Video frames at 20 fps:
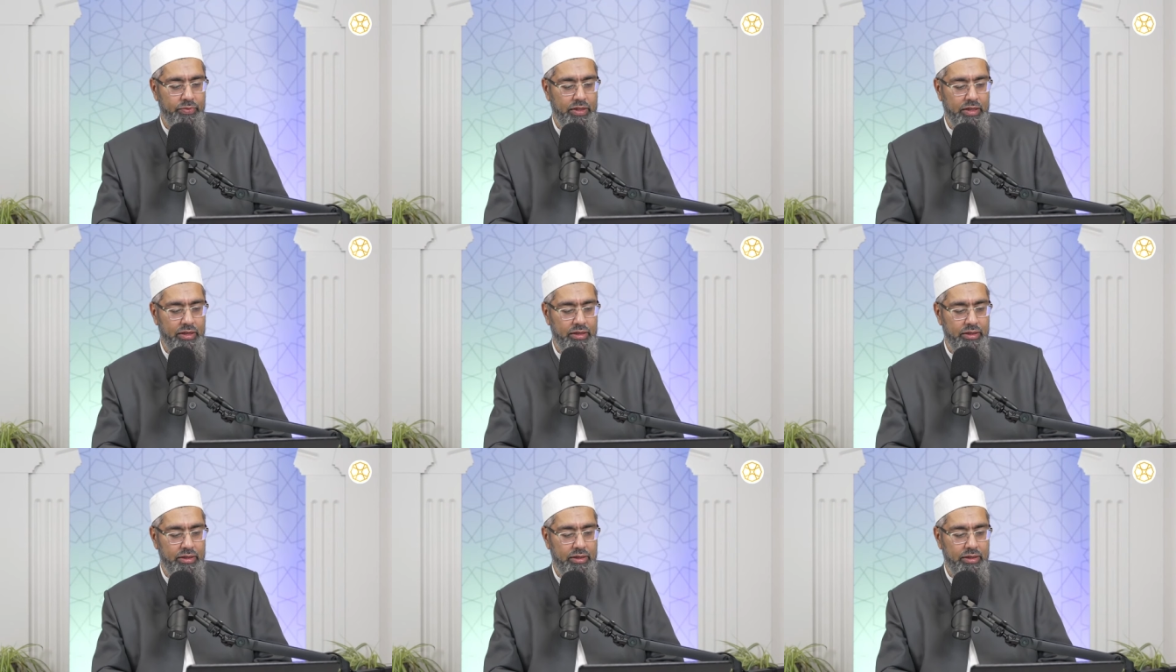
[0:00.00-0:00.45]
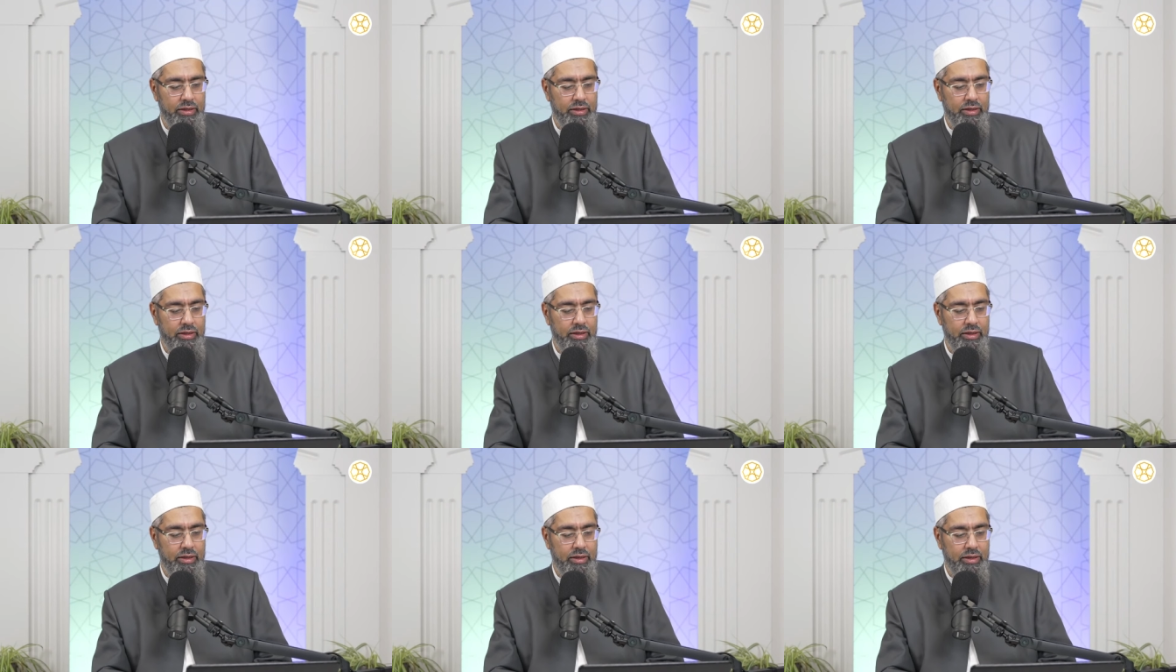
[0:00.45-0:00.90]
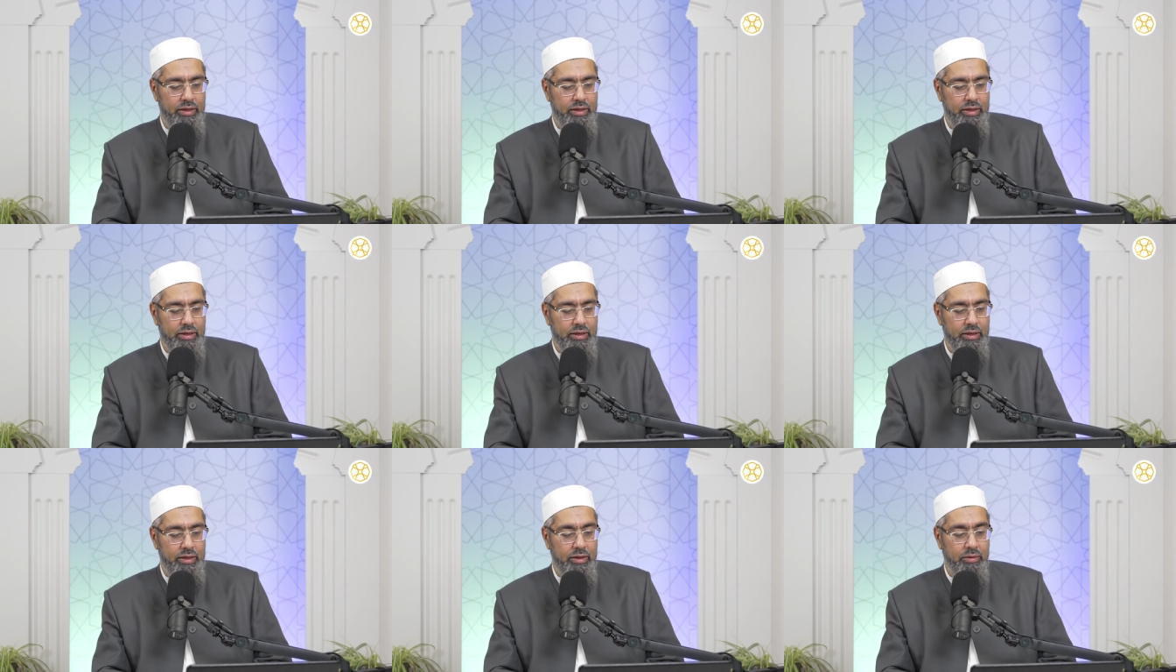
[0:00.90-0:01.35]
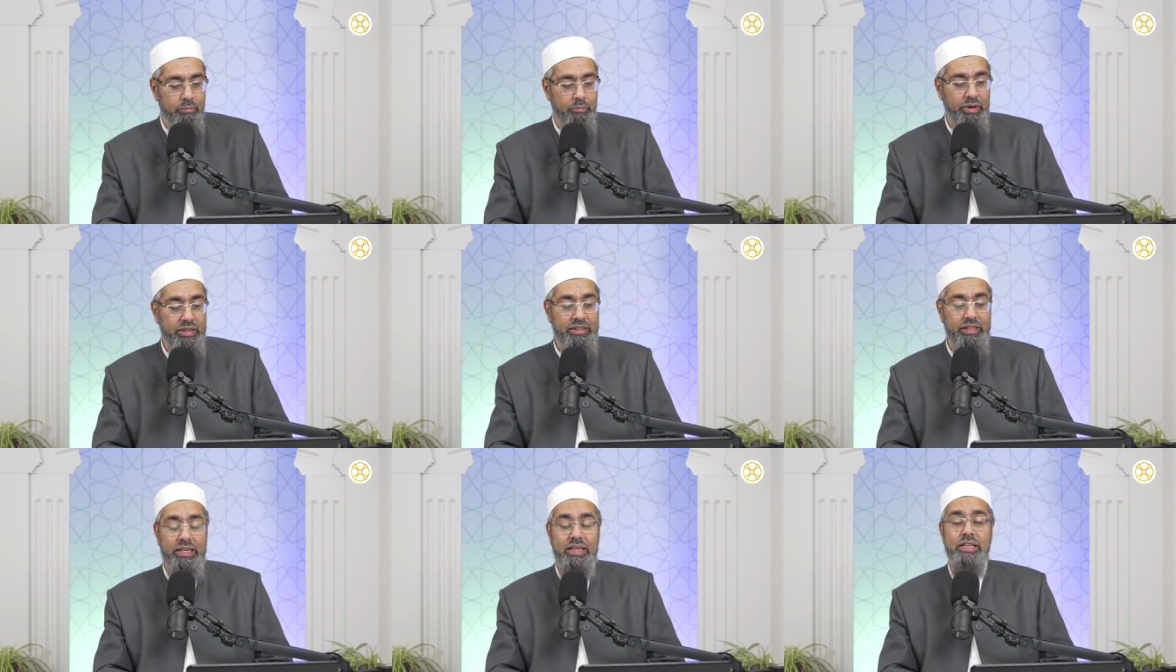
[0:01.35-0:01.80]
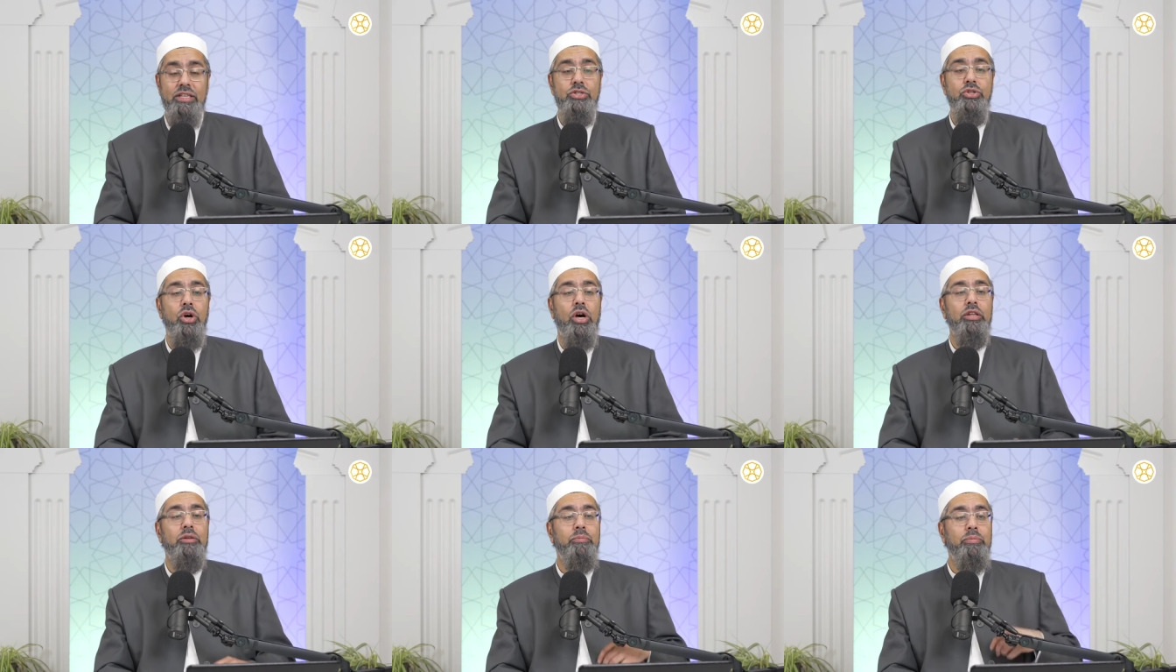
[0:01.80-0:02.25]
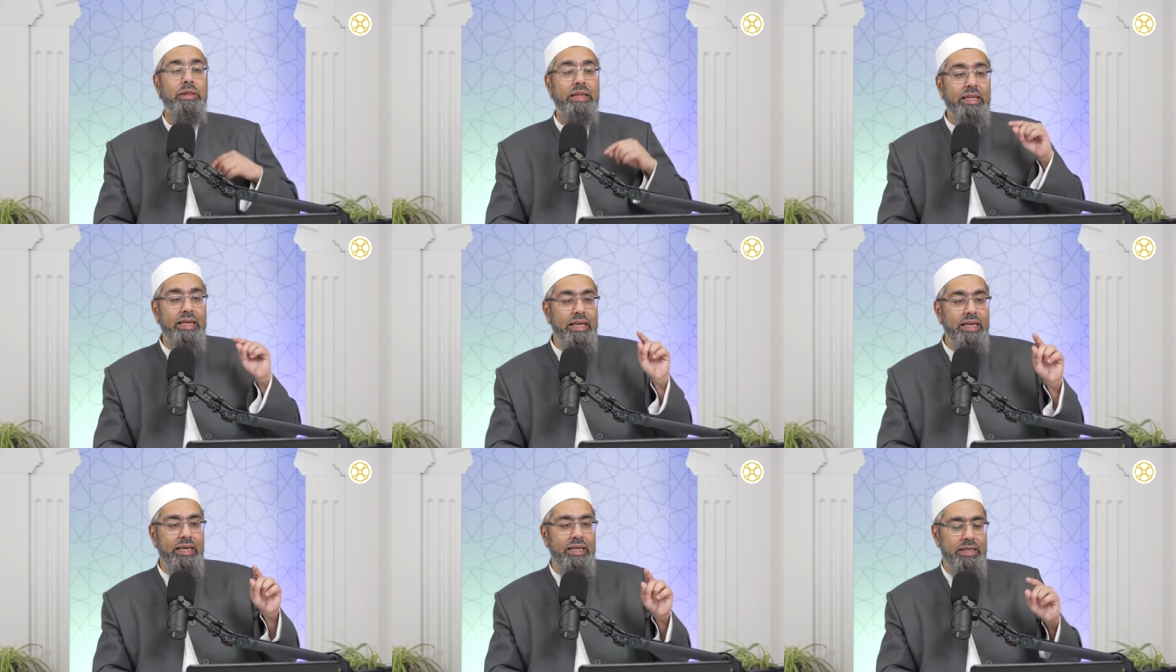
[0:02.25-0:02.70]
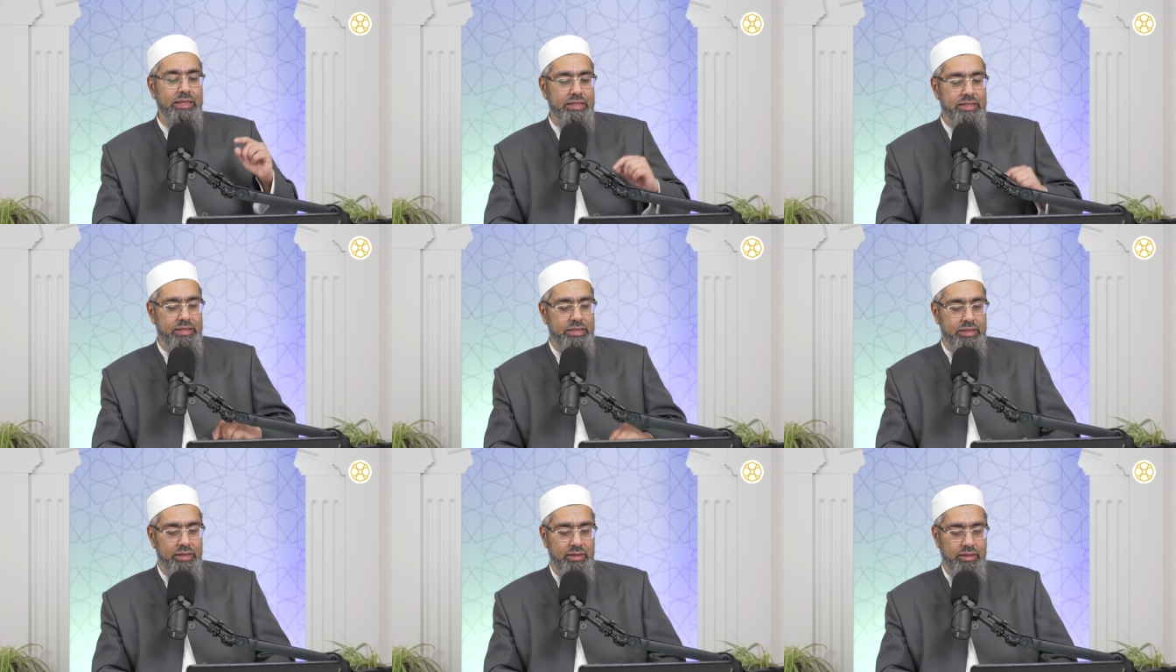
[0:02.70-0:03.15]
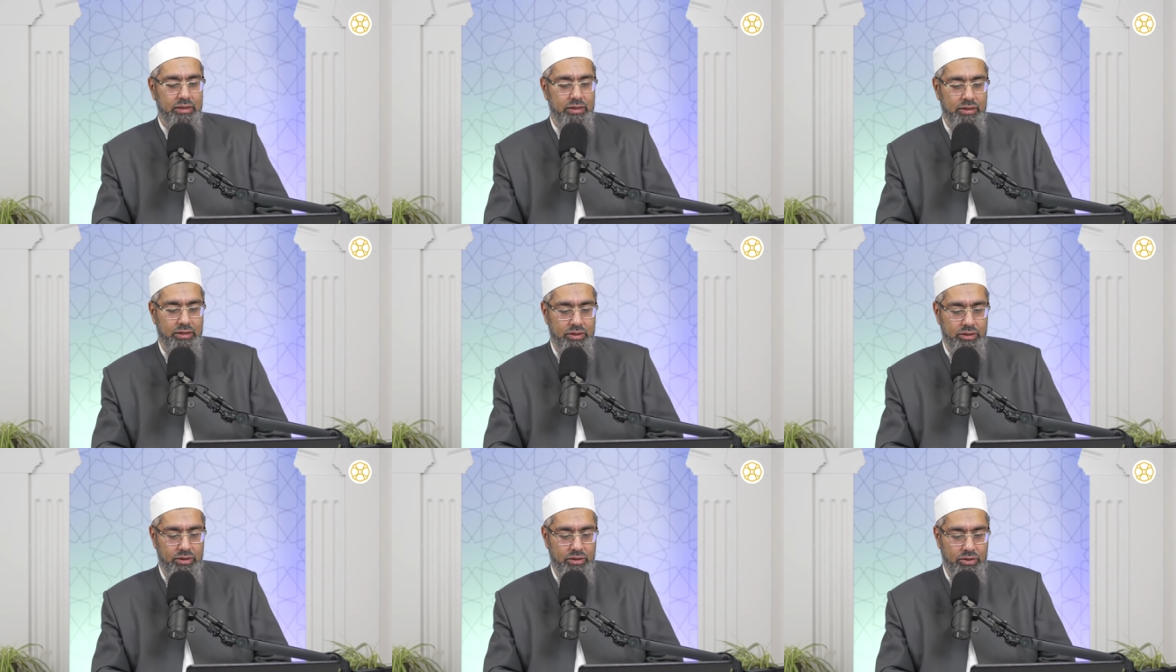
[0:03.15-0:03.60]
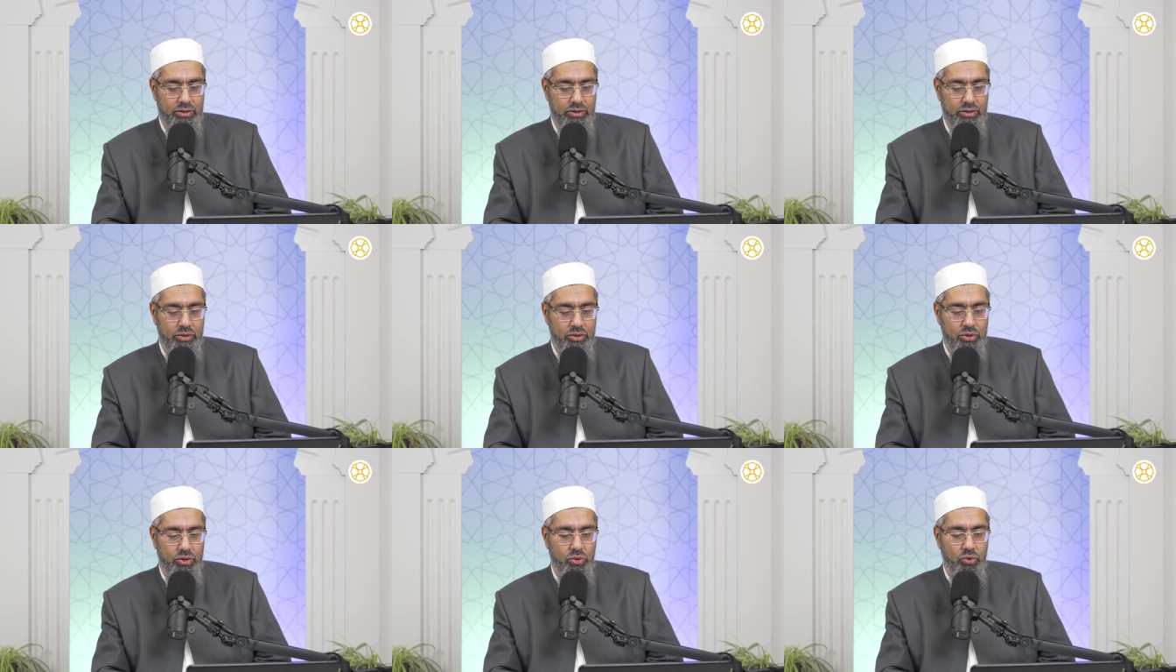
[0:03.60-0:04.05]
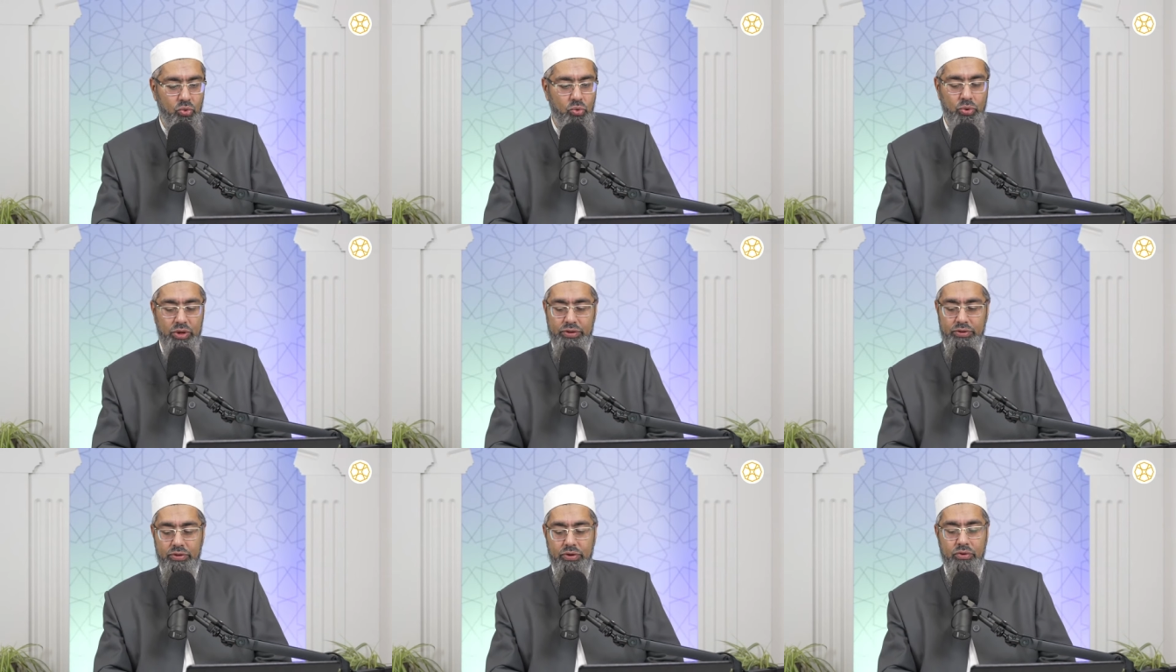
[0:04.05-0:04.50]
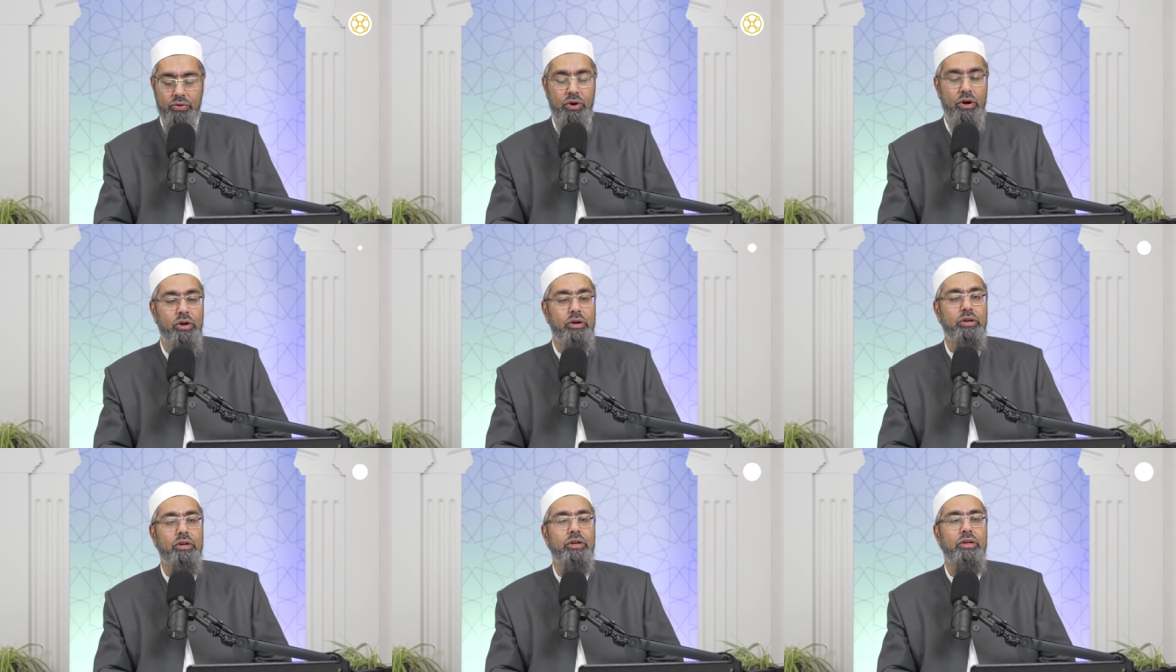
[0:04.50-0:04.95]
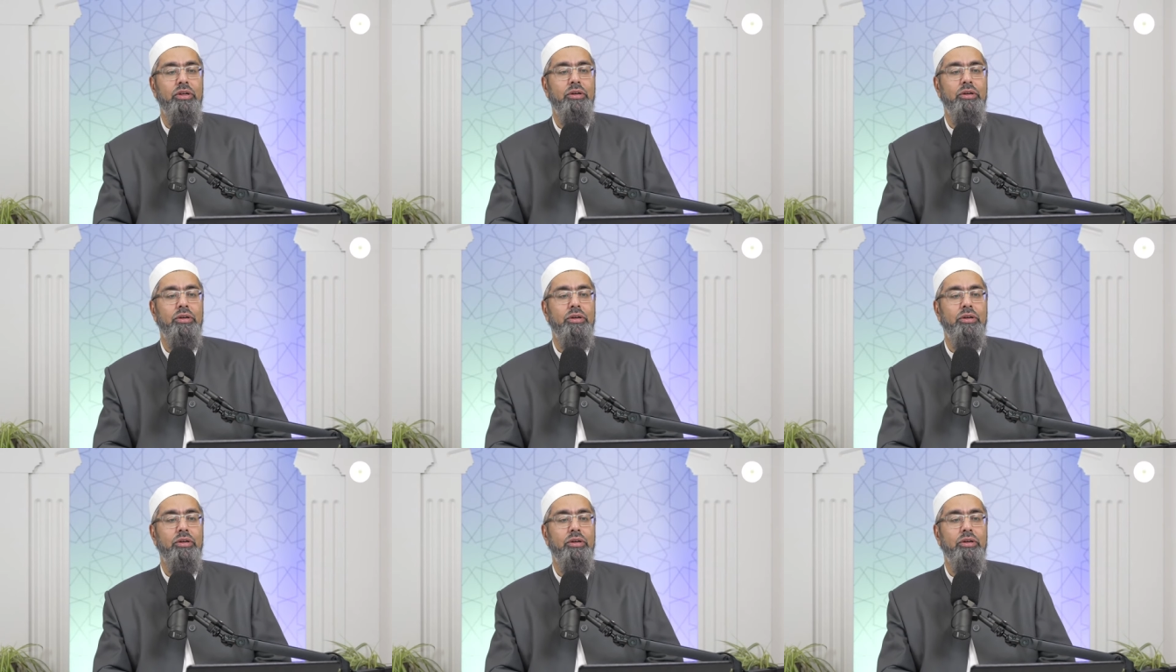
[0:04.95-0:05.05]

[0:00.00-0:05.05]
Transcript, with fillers: Right? But he is not pleased with the wrong.